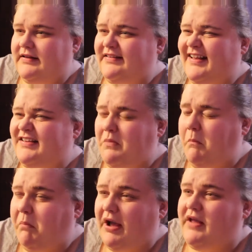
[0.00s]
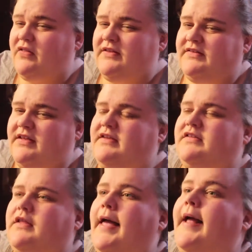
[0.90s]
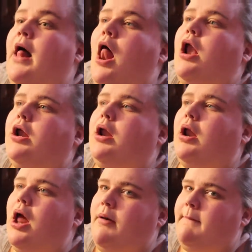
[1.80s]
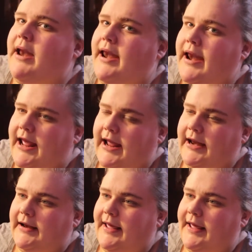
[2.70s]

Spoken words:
This has a bite. This tastes like lemonade.